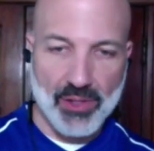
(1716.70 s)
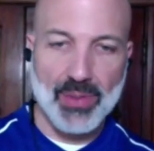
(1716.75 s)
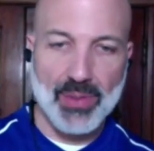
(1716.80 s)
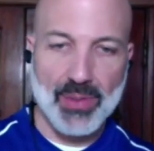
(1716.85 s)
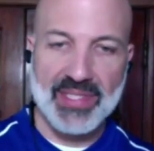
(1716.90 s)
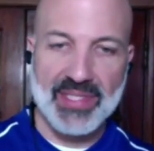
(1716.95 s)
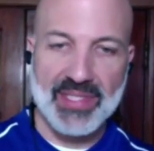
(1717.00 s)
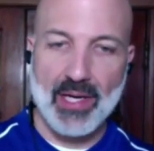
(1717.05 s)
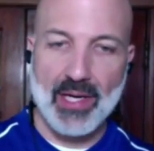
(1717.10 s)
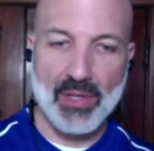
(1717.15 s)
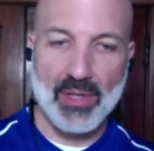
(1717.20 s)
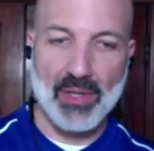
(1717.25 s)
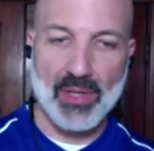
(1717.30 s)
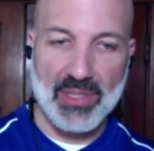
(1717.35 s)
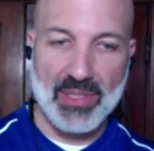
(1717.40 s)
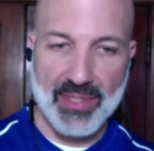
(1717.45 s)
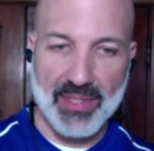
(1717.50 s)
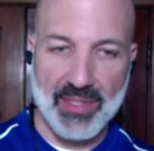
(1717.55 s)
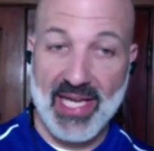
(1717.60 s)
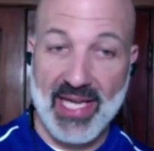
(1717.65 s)
The virtual
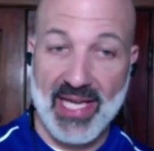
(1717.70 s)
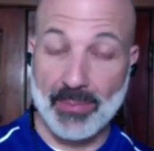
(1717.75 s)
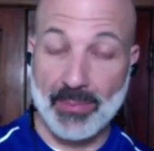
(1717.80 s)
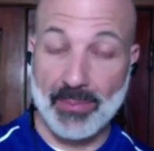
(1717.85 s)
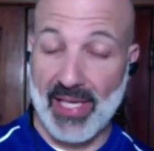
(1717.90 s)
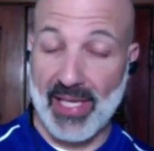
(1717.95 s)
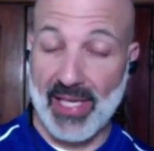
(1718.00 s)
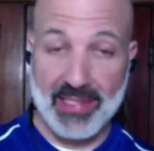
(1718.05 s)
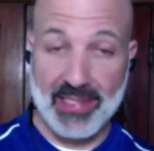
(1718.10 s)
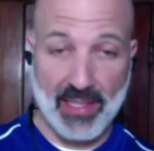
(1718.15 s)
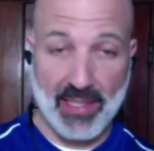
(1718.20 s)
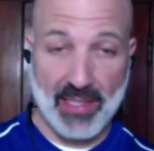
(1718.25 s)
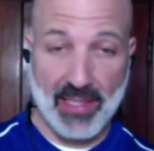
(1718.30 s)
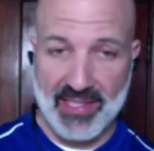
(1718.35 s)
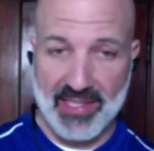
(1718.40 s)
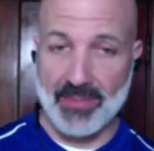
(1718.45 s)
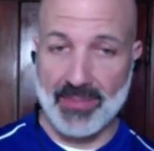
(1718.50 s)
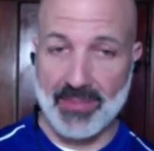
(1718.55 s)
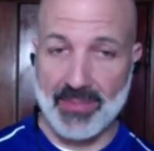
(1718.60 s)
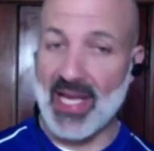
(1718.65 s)
ceremonies will take
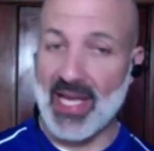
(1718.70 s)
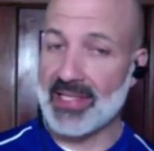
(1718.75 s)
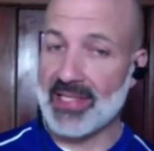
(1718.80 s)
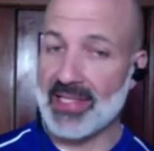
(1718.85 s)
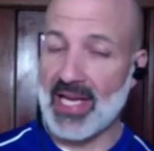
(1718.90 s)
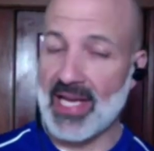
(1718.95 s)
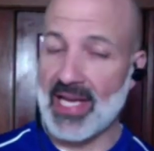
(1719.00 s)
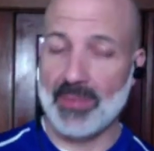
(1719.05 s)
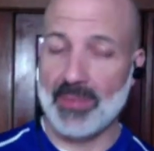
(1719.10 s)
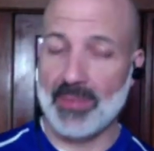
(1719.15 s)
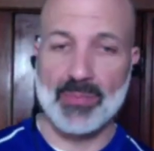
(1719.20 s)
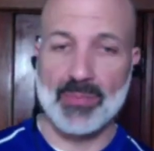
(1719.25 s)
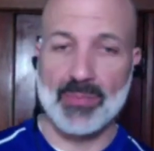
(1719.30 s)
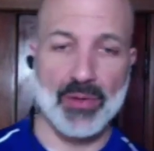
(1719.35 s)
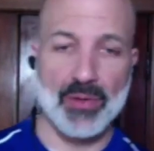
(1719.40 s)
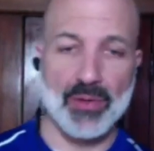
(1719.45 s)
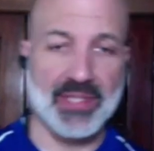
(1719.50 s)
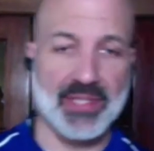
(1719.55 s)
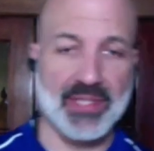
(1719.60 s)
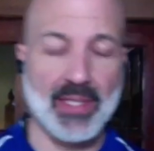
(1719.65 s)
place on the same day and
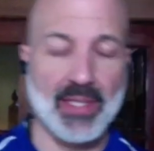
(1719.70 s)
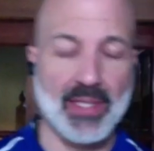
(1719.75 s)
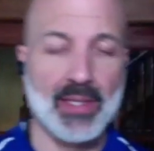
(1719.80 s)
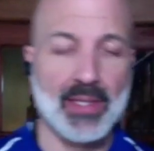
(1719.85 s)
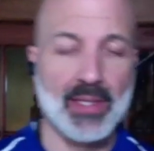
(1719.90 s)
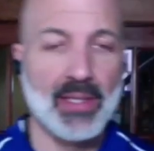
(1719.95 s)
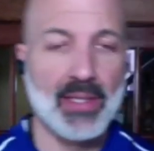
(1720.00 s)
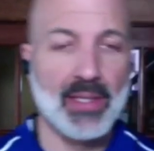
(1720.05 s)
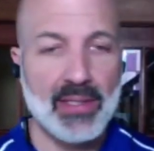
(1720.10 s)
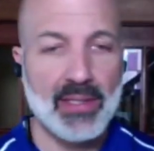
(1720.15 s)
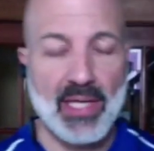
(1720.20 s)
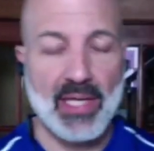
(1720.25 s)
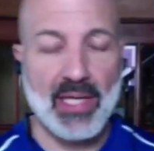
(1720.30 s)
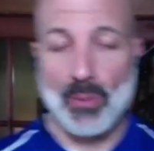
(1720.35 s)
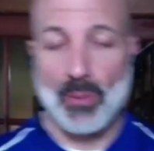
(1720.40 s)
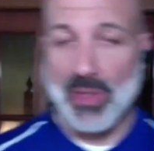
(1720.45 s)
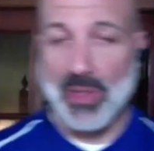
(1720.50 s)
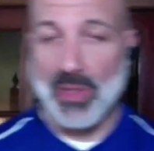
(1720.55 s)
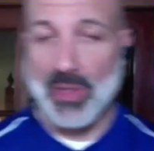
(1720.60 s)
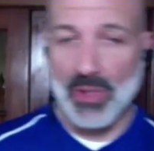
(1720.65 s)
time that's posted.
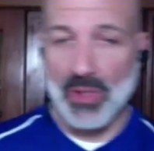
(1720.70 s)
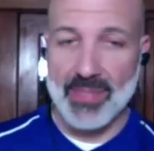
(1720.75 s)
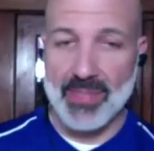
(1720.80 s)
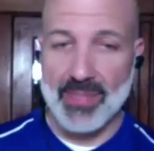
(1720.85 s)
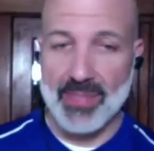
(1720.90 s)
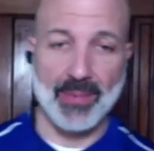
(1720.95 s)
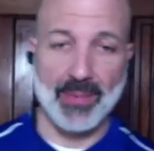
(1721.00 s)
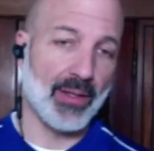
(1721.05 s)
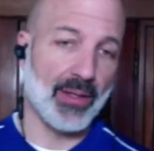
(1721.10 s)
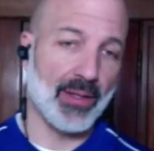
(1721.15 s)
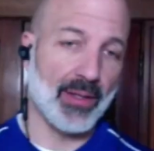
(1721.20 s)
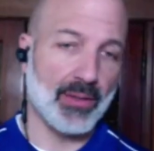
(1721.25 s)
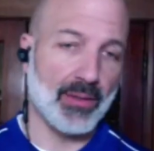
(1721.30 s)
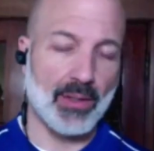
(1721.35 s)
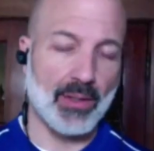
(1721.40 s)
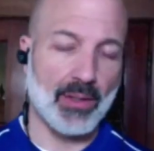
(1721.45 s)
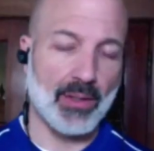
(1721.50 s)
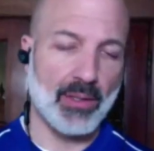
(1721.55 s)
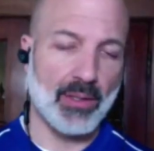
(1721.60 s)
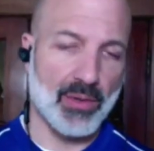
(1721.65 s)
Uh, we will be able
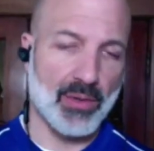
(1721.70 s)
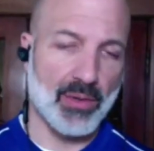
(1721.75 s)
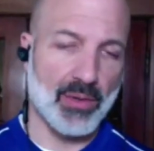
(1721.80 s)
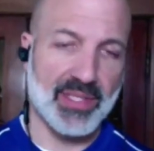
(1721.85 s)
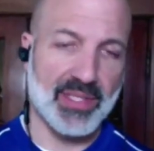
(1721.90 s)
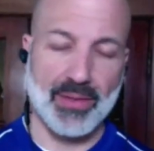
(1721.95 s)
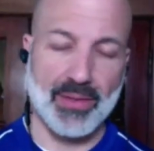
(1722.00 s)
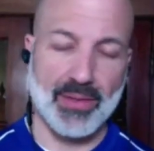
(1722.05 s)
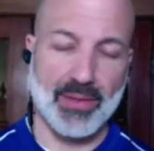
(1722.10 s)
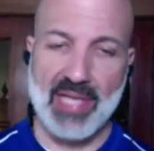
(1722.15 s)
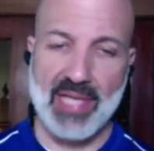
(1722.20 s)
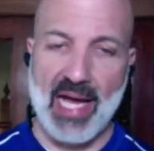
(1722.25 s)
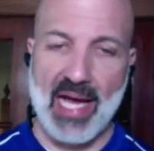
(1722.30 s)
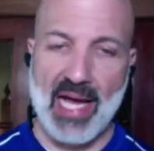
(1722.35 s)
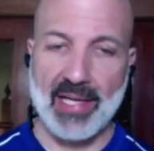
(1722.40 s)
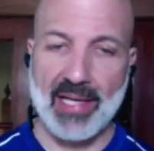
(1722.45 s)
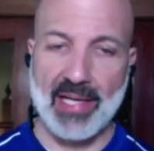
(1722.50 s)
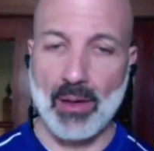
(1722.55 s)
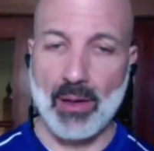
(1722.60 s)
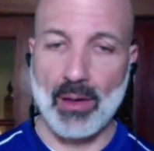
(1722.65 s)
to host
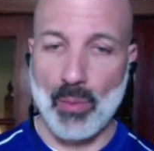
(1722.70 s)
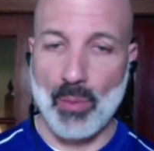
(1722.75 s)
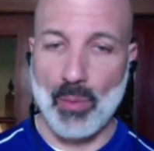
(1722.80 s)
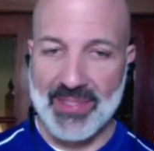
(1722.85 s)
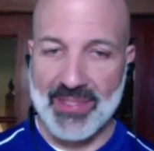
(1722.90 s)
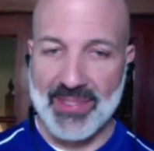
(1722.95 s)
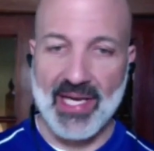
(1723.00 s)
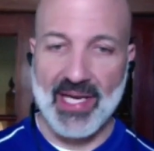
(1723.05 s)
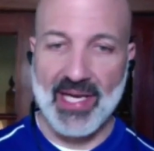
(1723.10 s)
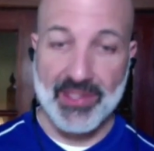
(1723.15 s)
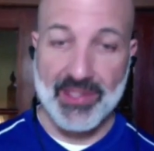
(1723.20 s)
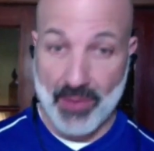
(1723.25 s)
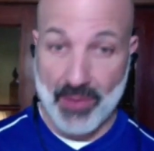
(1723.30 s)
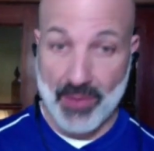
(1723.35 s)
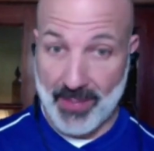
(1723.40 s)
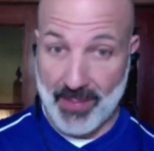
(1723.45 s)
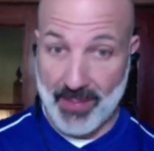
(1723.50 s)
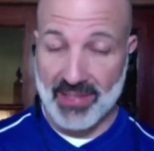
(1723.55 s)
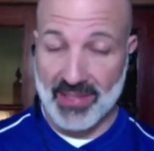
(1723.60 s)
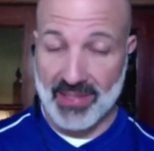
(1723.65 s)
those on our
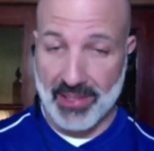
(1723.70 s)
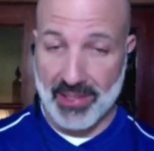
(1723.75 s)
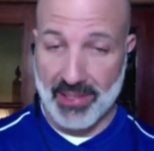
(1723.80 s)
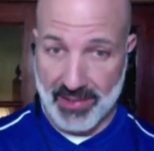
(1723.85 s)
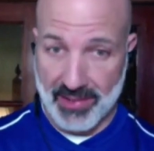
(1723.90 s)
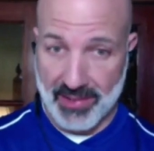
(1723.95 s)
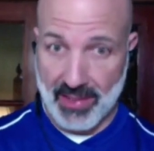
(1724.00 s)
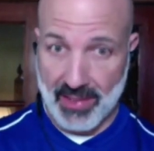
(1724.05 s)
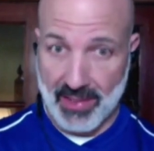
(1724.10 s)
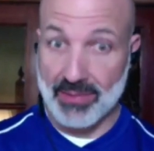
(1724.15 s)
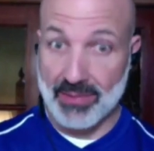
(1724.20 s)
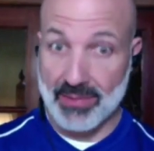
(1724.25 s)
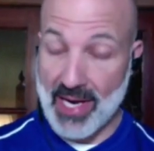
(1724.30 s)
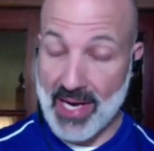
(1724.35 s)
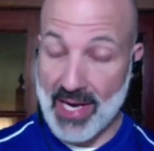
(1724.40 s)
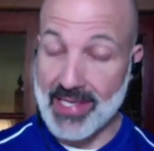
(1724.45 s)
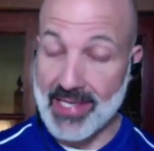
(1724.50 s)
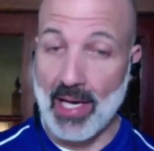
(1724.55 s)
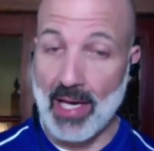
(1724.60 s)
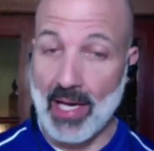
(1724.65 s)
website streaming, such as
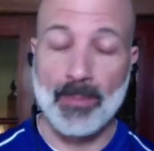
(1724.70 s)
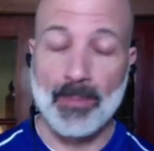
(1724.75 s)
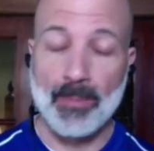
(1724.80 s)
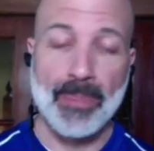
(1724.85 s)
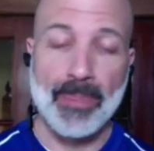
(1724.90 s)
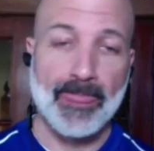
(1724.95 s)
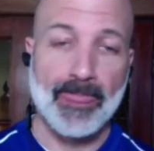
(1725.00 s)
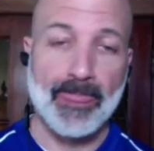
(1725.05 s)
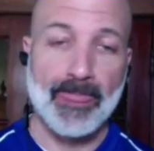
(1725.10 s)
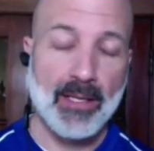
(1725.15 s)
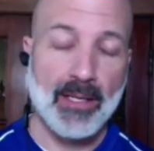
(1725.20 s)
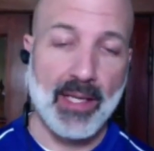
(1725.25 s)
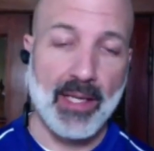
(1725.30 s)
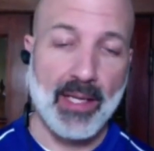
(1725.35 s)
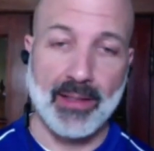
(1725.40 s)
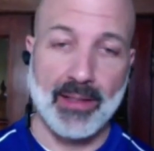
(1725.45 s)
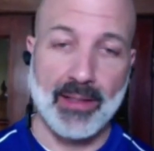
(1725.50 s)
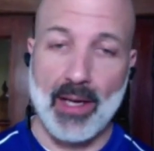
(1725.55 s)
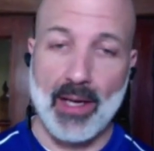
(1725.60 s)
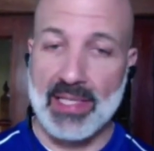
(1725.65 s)
it is right now,
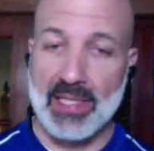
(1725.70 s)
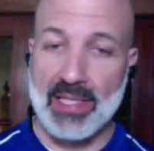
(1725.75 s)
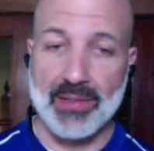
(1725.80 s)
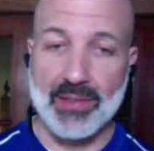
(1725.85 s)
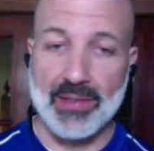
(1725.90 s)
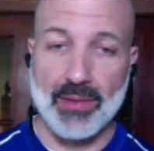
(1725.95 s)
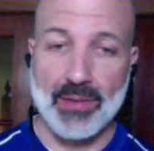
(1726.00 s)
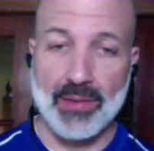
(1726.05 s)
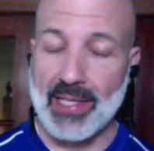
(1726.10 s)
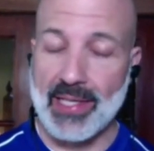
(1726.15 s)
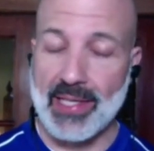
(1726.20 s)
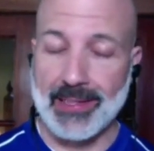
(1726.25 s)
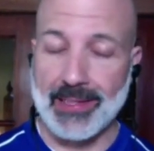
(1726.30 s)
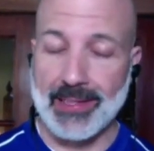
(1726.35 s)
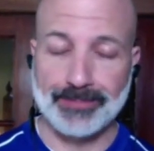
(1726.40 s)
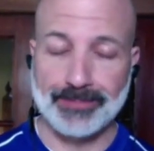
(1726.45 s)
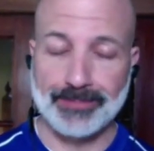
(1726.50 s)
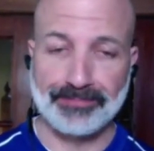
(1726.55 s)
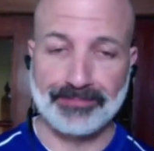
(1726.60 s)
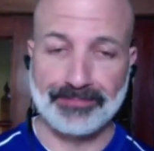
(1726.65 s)
and
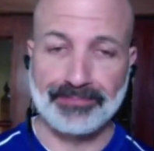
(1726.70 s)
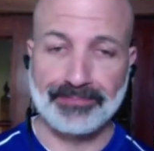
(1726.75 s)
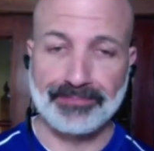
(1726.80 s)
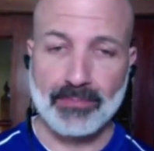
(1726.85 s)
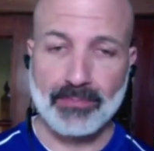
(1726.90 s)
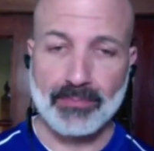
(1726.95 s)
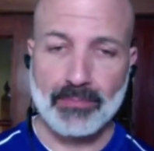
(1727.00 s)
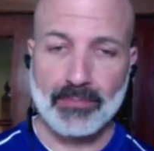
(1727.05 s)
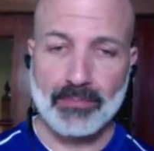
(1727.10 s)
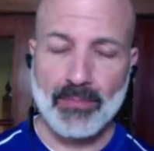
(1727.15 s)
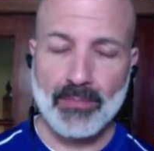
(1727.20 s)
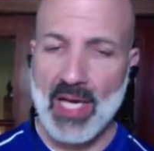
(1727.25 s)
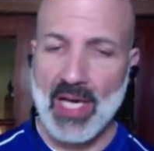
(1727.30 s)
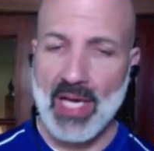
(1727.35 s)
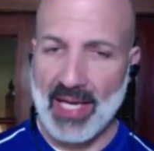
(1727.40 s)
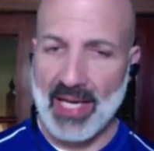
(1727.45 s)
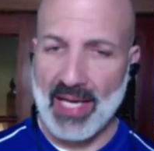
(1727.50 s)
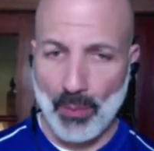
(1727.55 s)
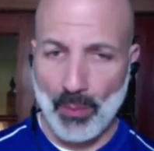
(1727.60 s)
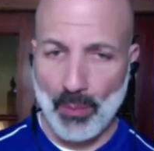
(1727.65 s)
also um,
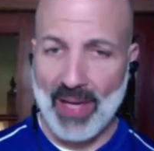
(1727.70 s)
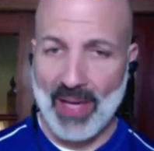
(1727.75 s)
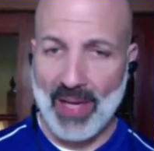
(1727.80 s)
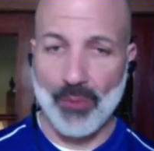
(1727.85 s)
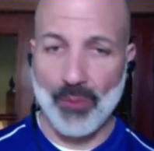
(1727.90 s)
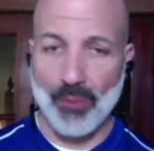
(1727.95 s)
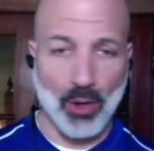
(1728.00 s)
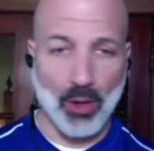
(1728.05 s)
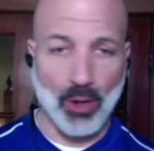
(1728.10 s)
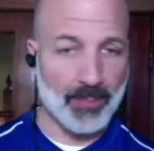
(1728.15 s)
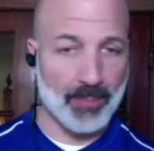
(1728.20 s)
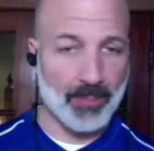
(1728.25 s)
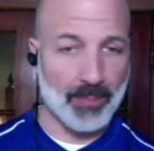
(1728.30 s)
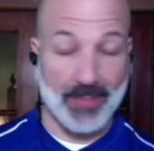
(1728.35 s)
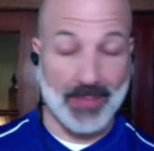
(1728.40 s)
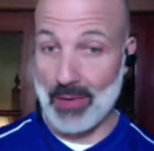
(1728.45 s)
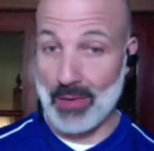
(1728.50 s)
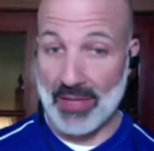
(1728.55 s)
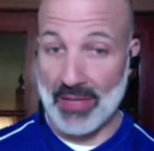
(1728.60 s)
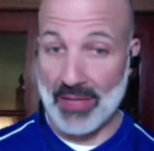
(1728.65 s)
on the web
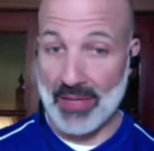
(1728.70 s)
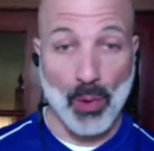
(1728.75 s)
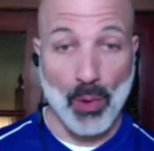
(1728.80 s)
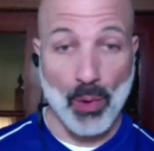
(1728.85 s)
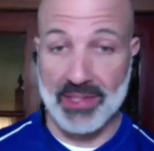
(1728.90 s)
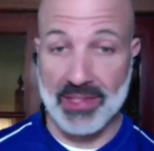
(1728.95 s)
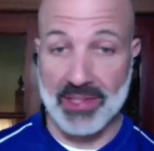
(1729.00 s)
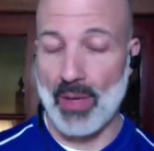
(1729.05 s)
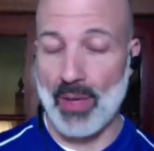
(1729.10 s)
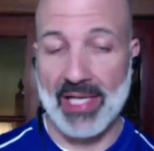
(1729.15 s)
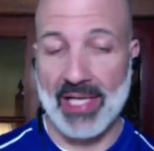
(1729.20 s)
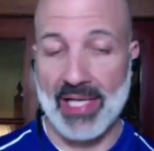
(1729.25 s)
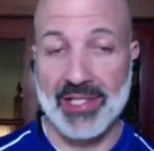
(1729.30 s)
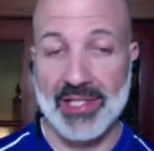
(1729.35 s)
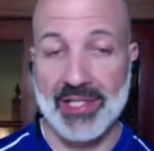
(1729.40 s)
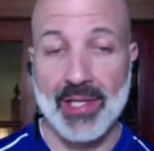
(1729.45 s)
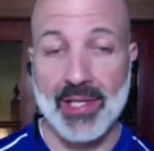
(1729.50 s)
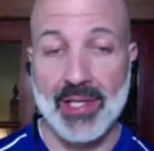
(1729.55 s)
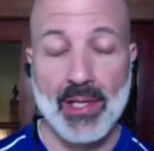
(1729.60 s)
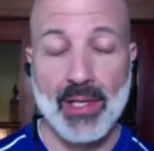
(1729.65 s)
for people around the world
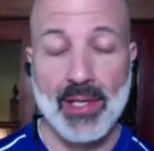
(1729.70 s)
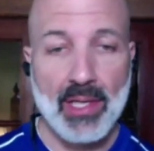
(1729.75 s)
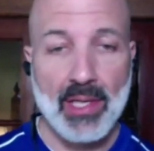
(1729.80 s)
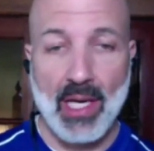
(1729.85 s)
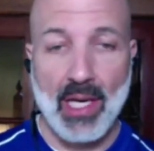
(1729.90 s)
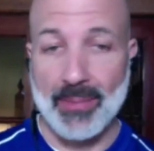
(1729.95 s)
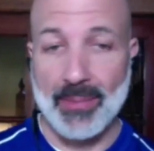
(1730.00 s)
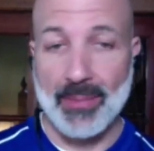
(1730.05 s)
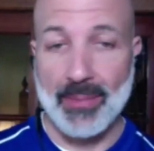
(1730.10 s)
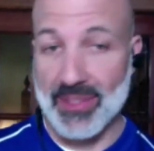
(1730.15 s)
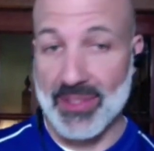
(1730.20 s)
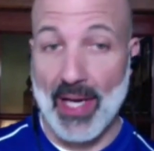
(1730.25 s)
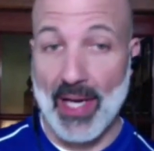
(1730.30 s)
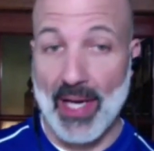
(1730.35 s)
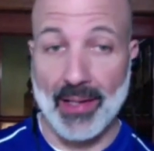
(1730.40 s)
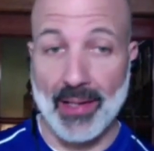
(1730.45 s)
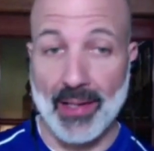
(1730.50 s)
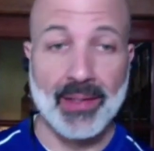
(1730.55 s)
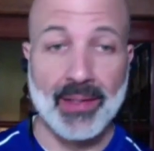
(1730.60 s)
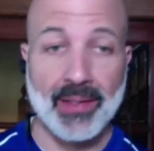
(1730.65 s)
to watch
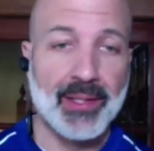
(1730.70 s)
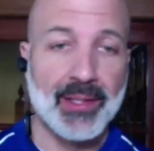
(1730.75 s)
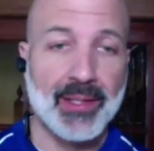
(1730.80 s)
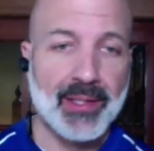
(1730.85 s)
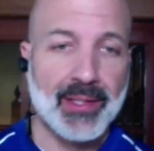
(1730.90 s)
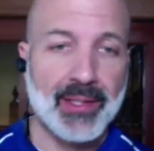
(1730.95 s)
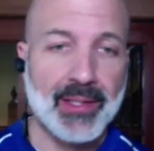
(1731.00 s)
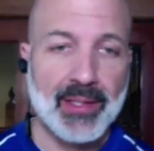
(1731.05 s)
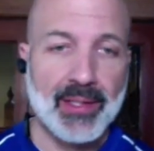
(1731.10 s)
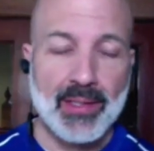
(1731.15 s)
um, as well.